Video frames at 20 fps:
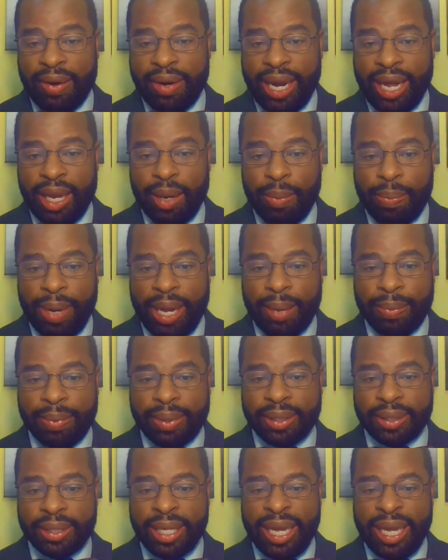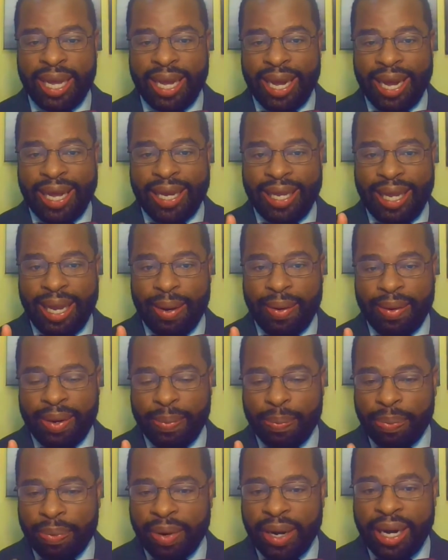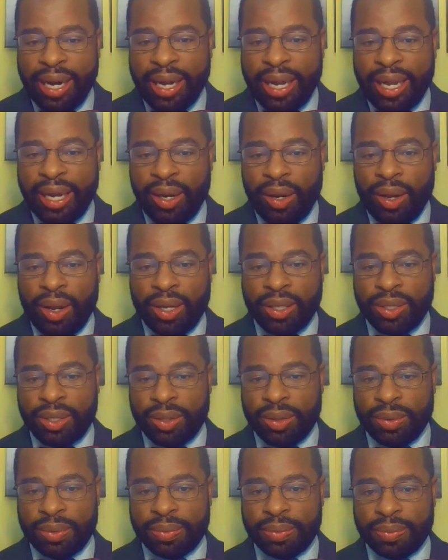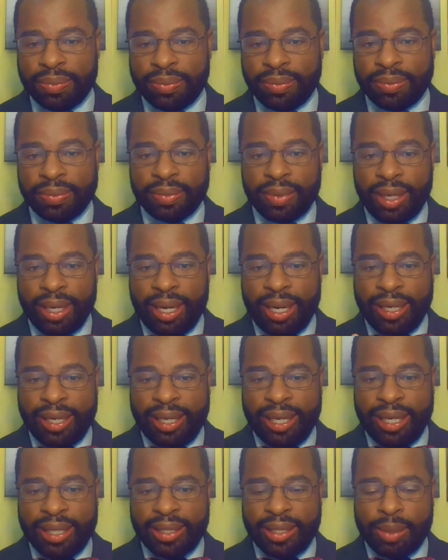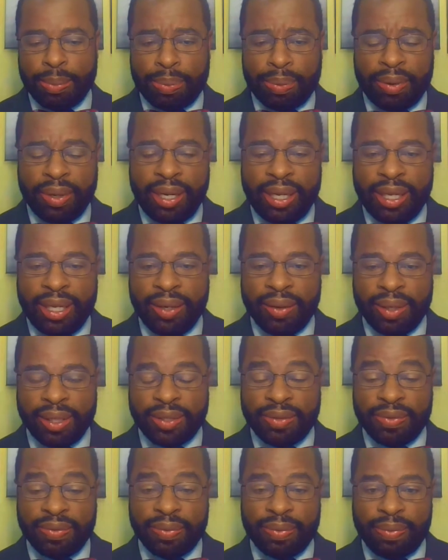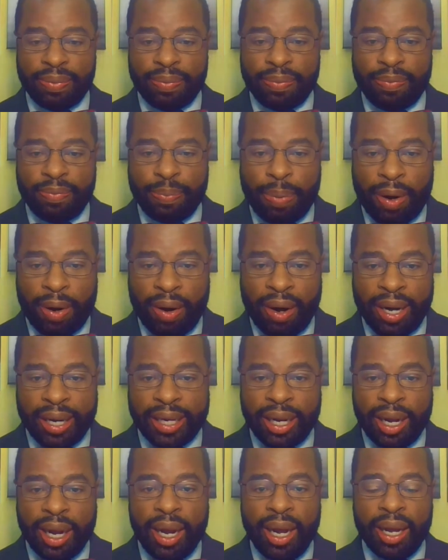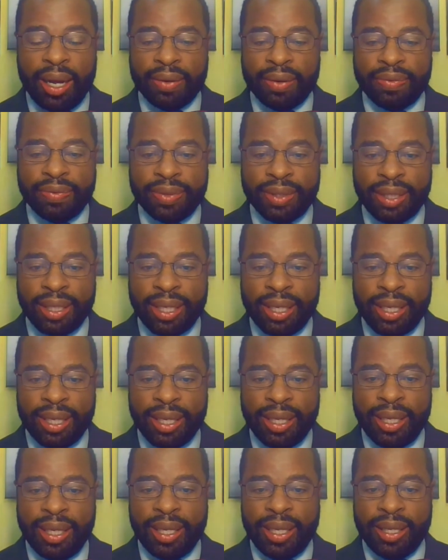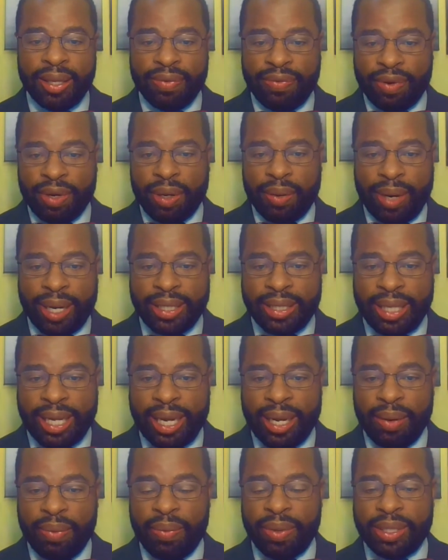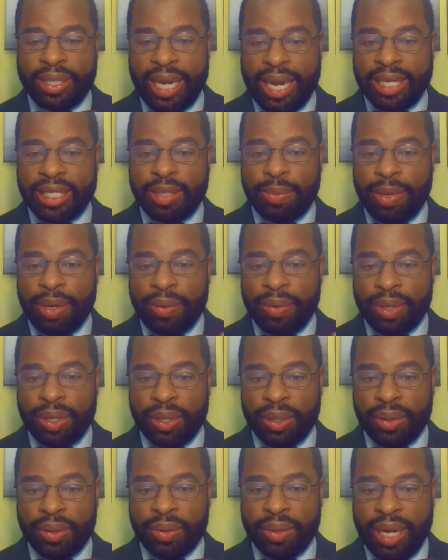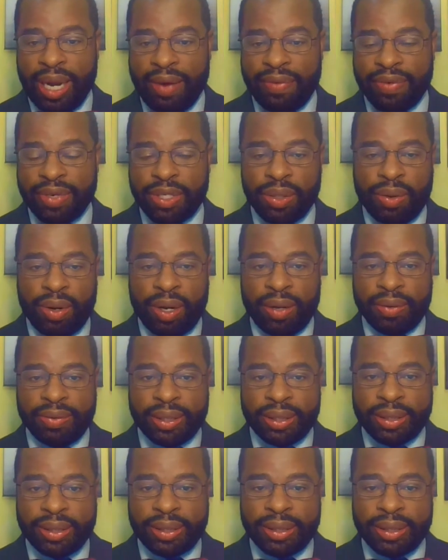Alabama, and they bring a lawsuit against the pre-clearance part of the Voting Rights Act, which has to be renewed every so often.